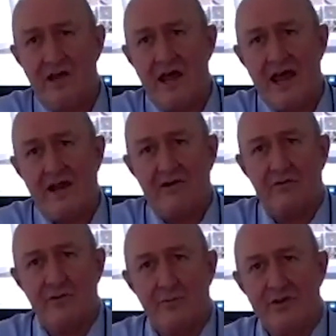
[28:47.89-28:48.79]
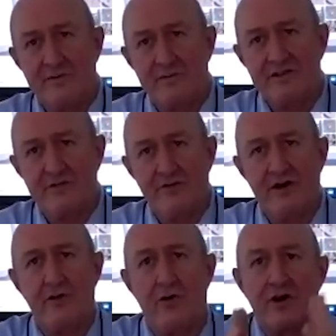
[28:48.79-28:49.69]
and with a prism, the
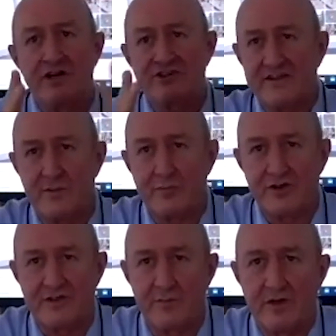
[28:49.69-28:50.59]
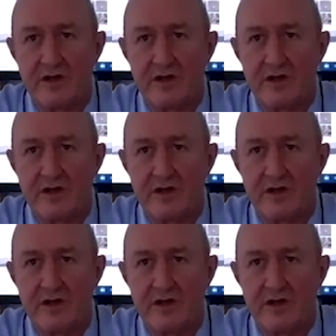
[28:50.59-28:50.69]
different, or just a prism?